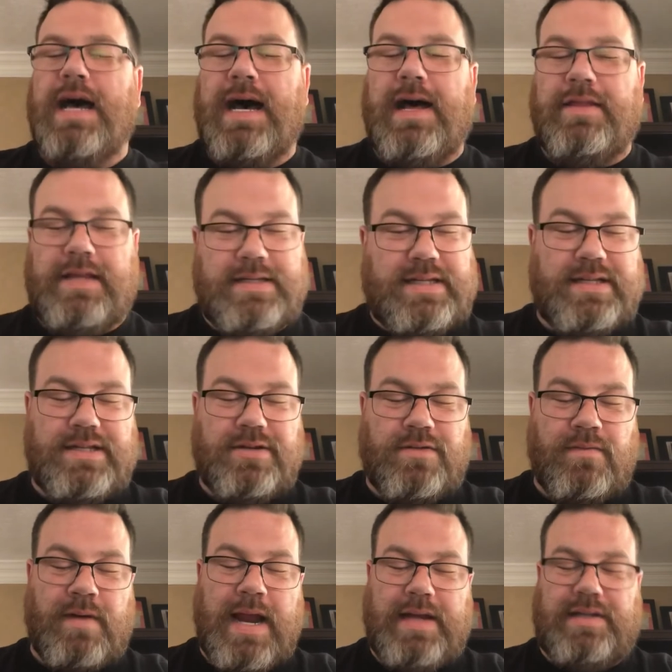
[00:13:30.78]
this is a
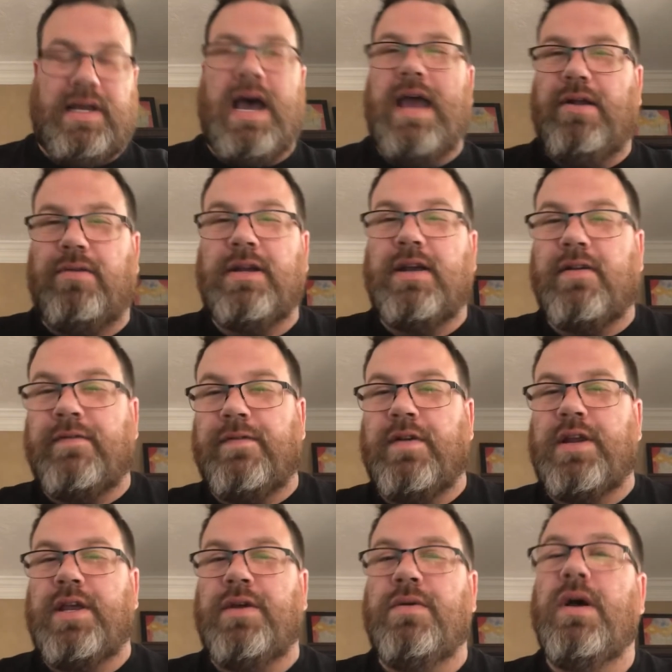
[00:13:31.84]
great title here for
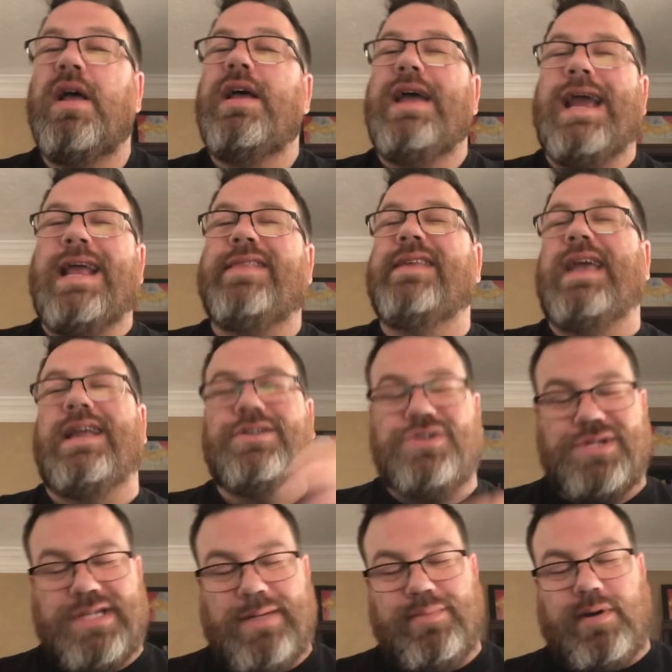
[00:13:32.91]
you. And the
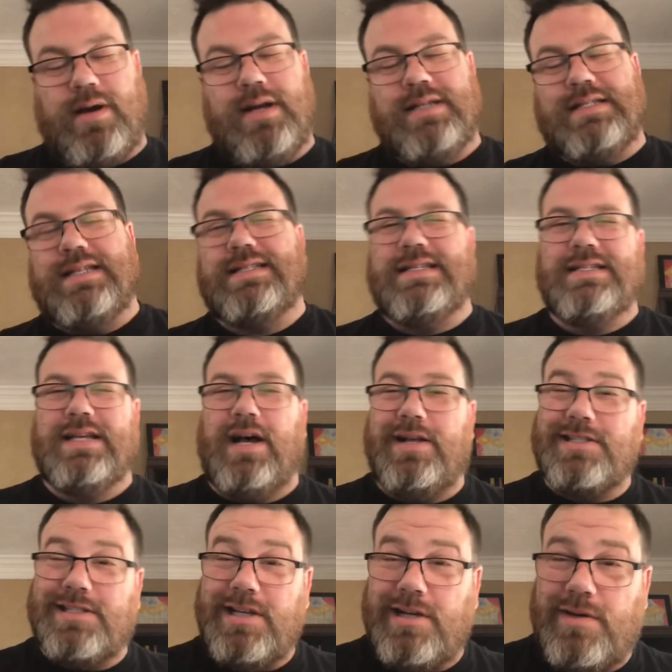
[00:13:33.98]
interesting part is this is
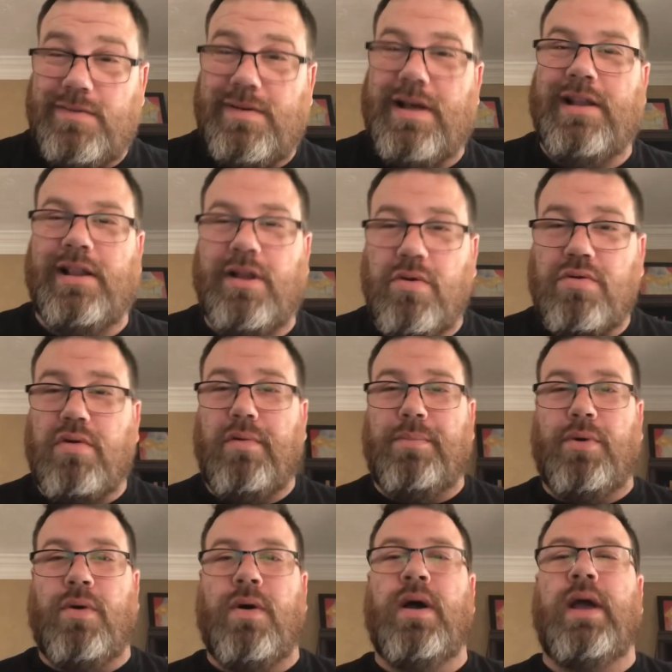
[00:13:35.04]
also a local
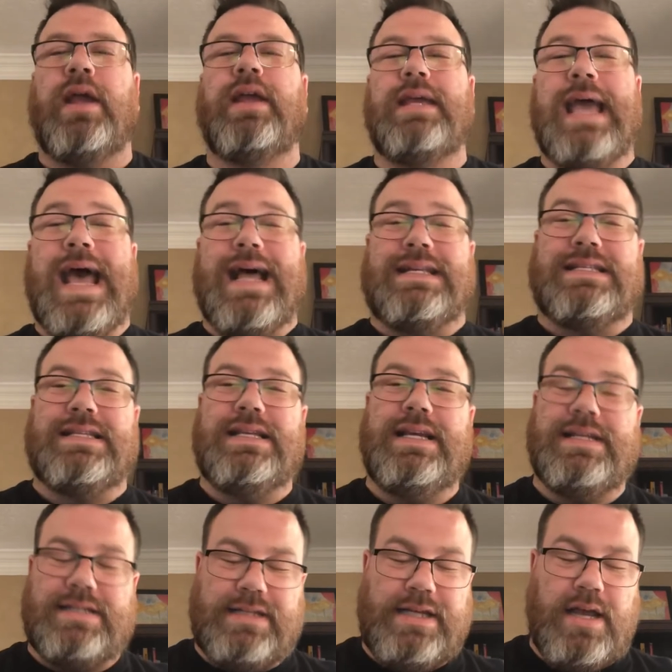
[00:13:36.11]
boy. Yes,
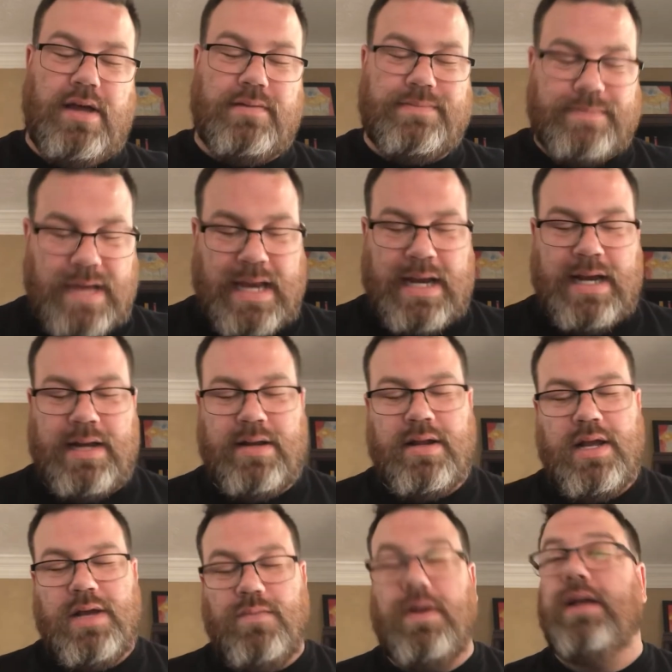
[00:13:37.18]
this young man,
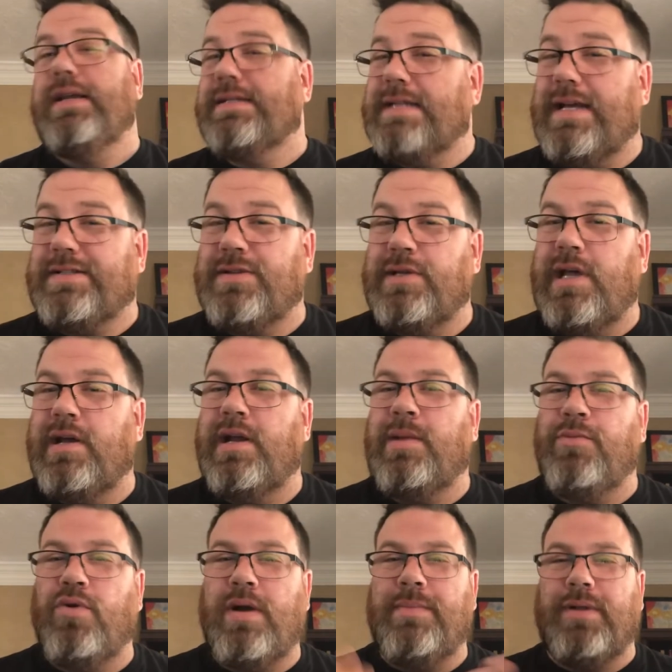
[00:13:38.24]
well, he's not so young
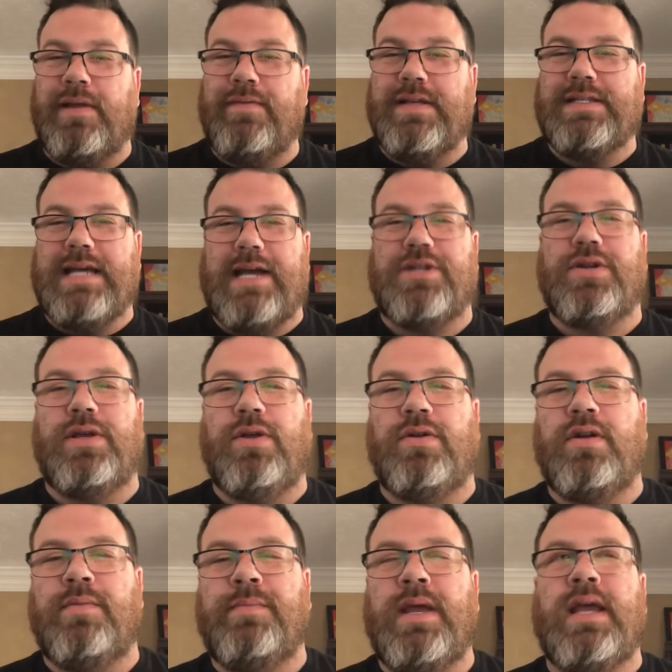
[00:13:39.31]
anymore. I believe he's actually
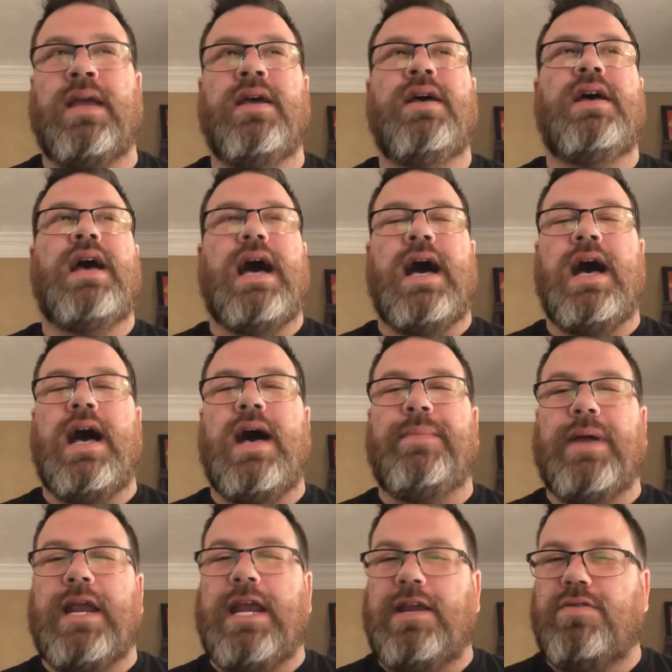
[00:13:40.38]
older than me.
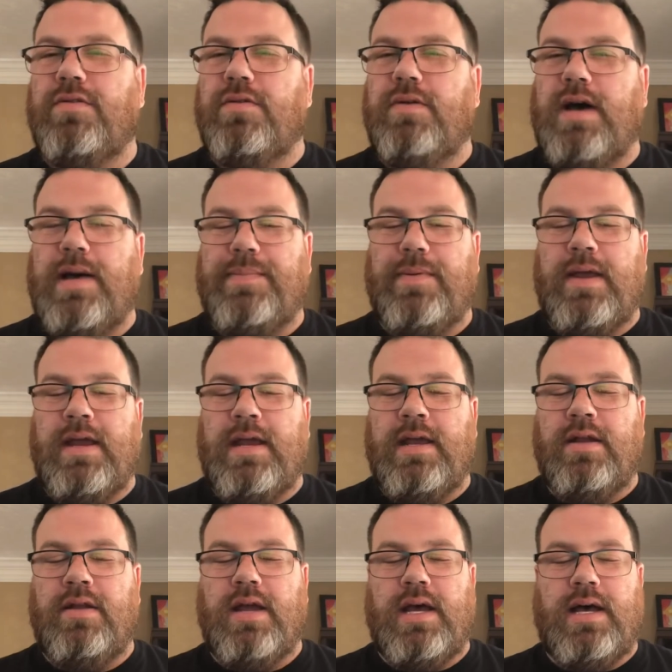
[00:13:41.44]
But he grew up in